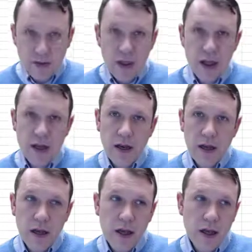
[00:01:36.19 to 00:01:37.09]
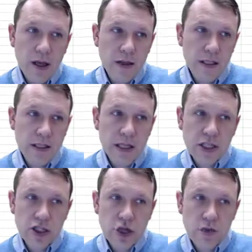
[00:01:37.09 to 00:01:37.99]
then uh, the
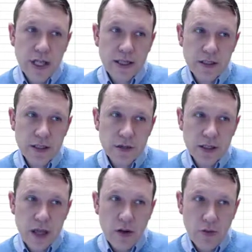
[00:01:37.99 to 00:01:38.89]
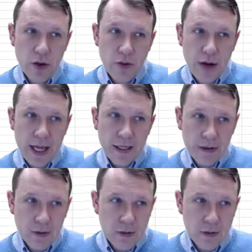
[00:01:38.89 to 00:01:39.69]
selection go goes down a row, right?